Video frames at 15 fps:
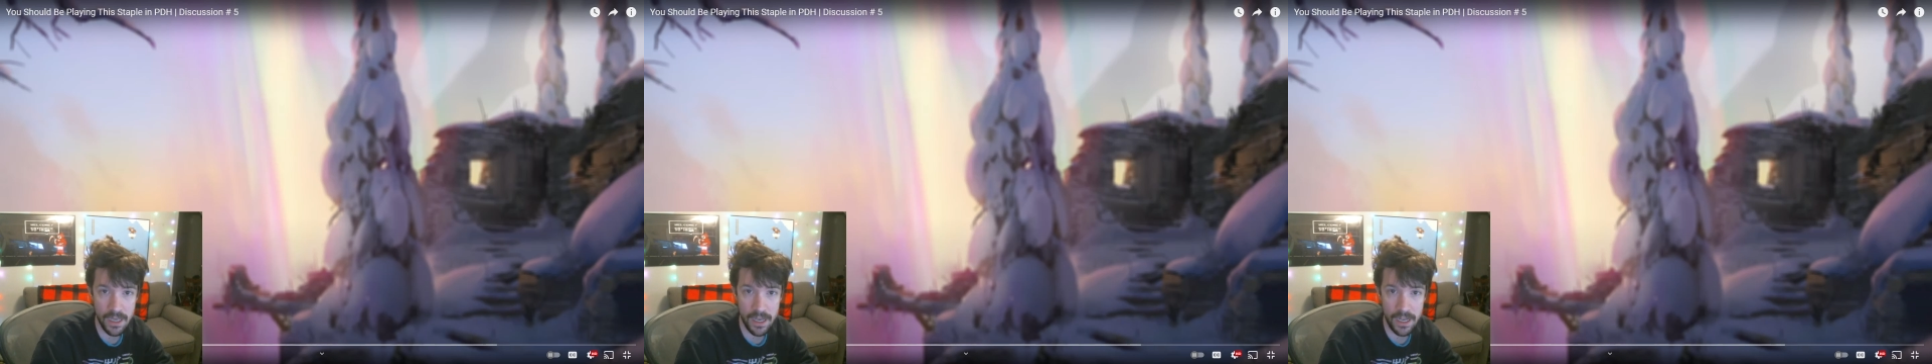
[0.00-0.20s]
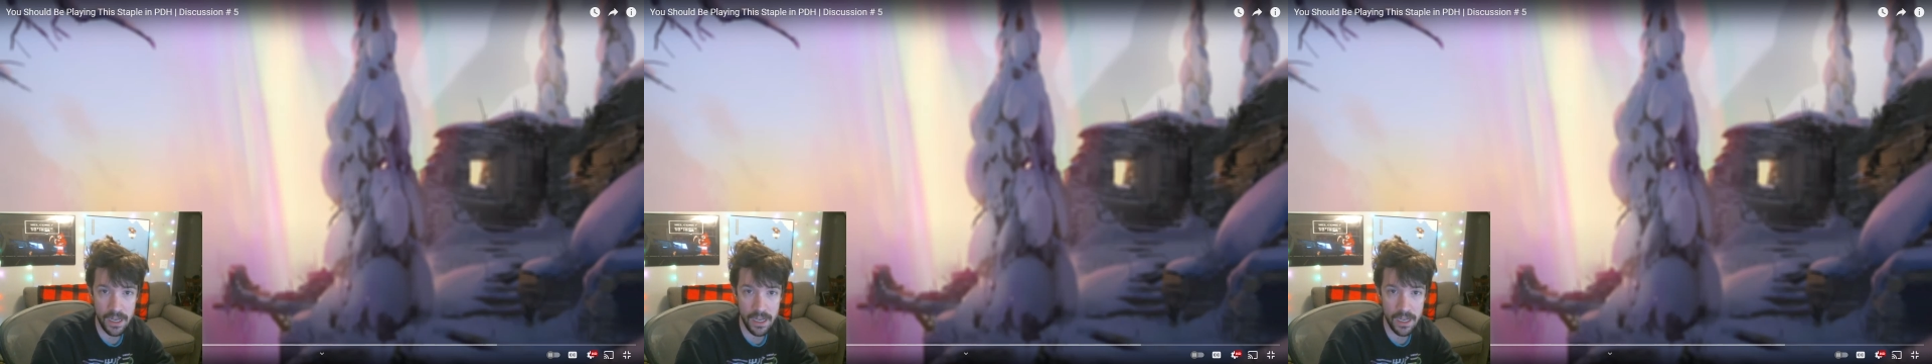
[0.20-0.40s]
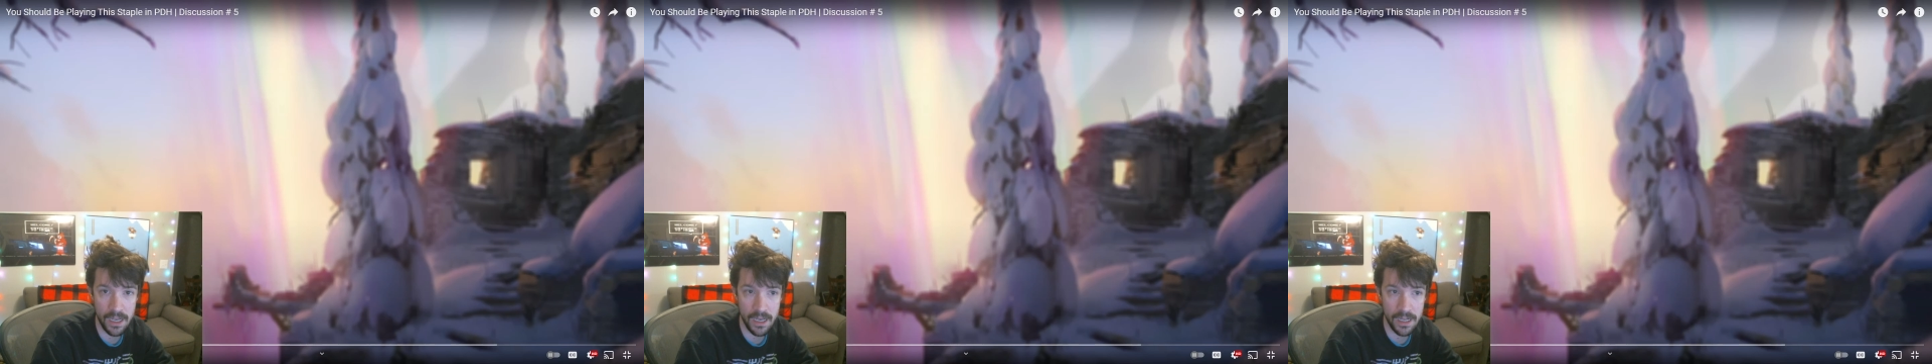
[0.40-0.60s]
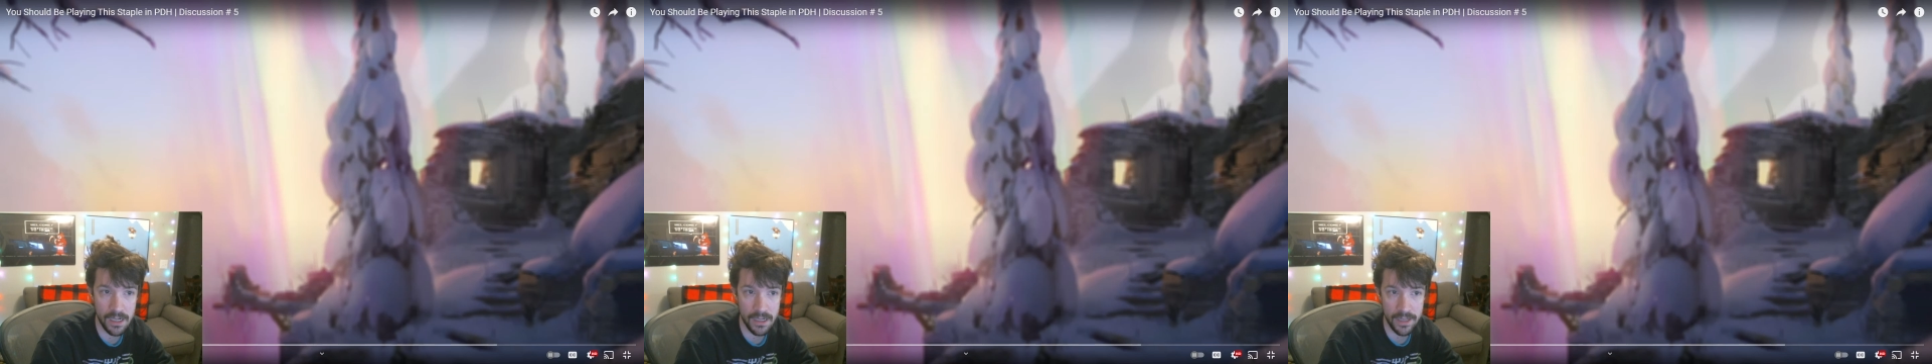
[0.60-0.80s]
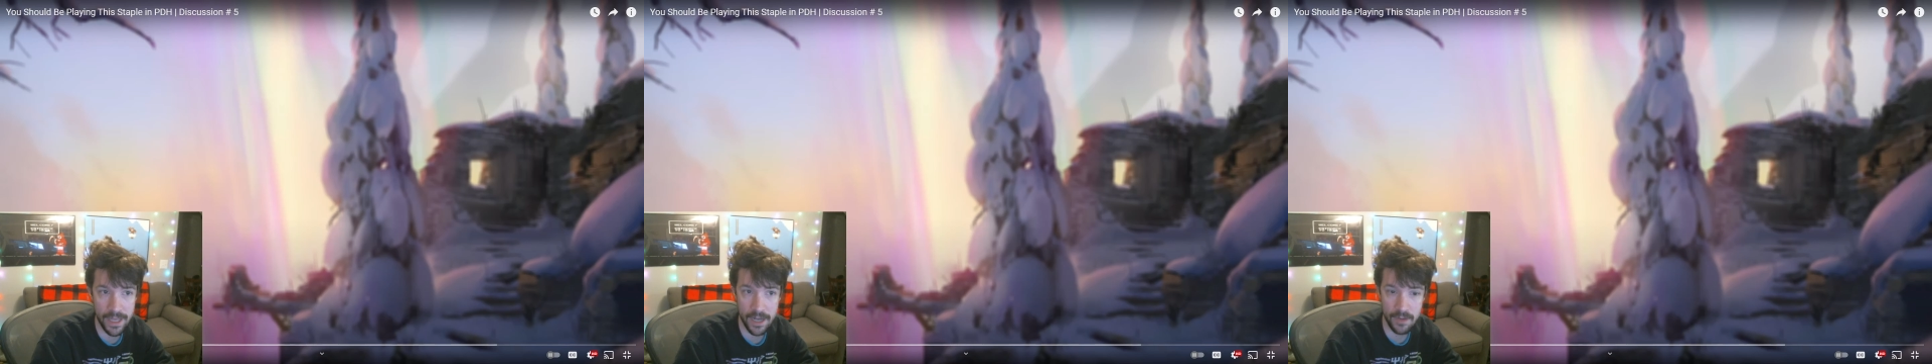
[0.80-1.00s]

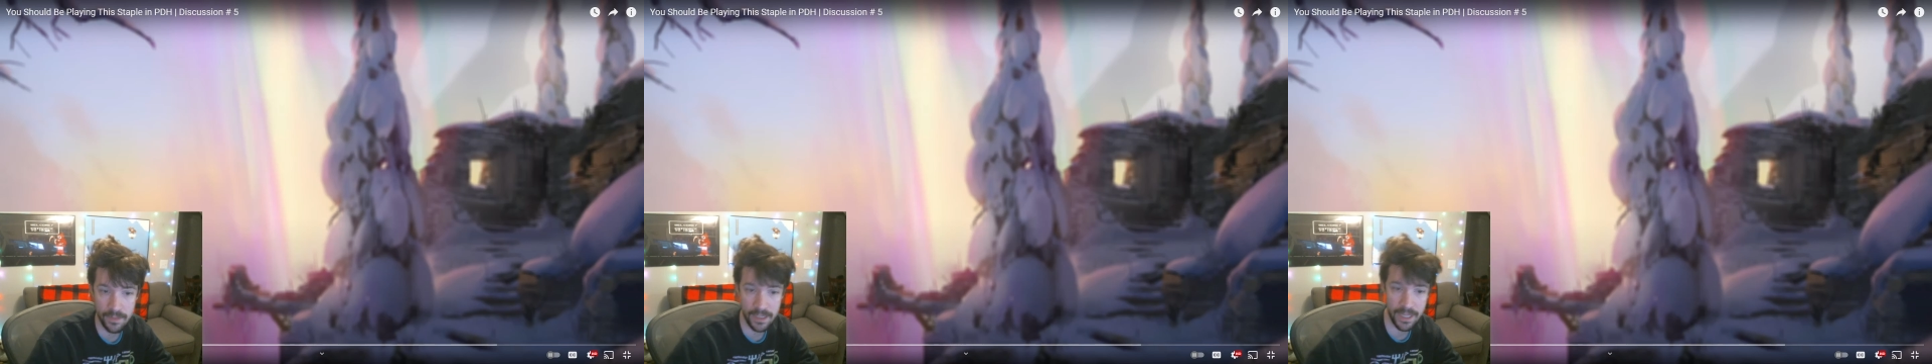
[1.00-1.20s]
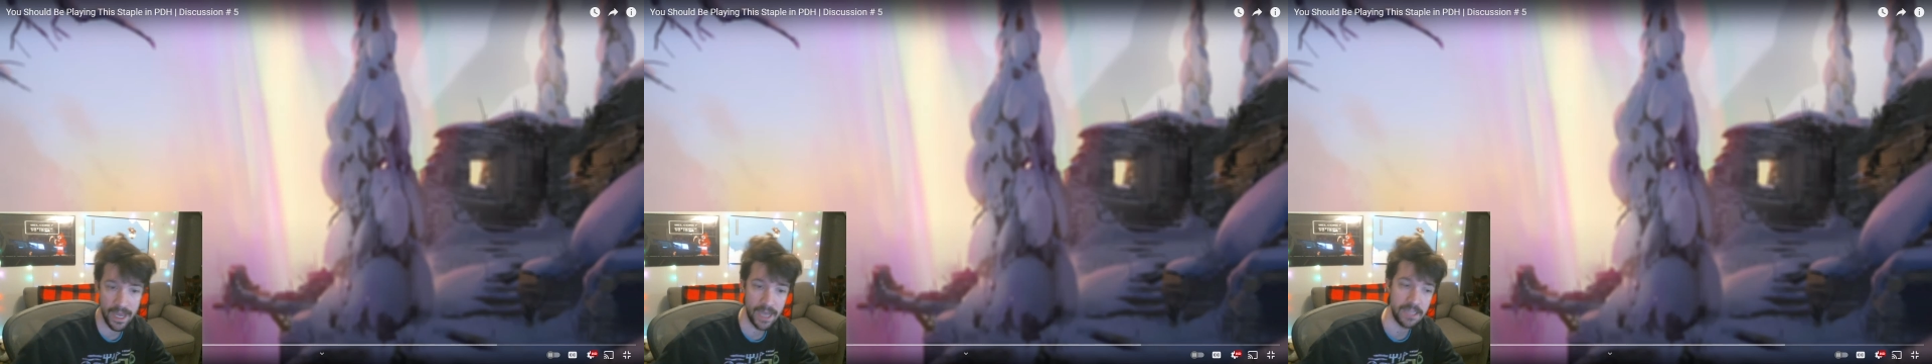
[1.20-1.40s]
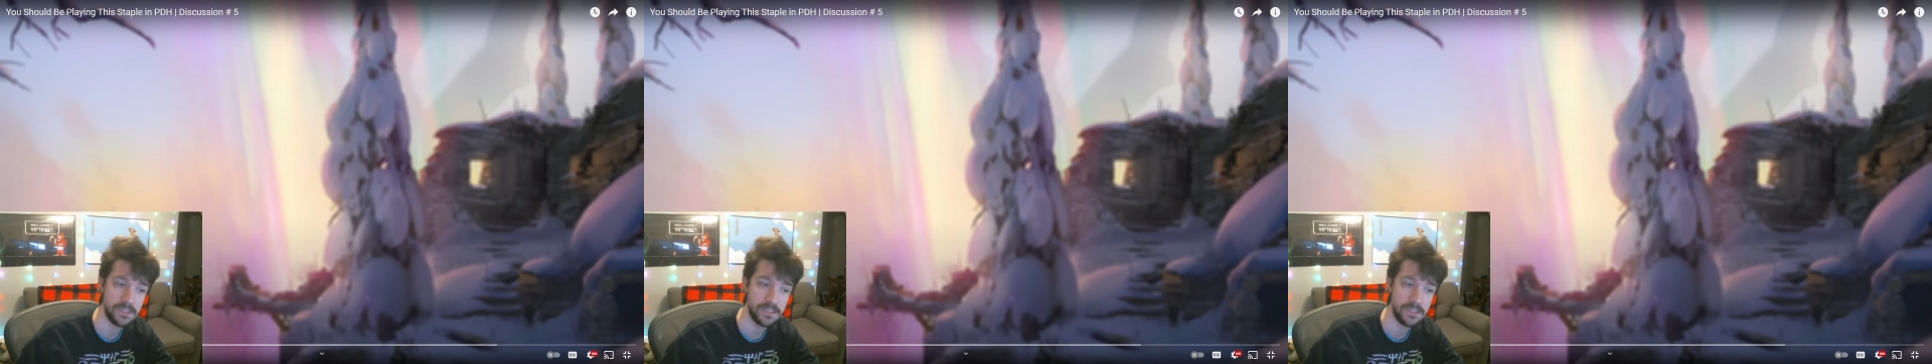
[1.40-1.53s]
and that'll be that.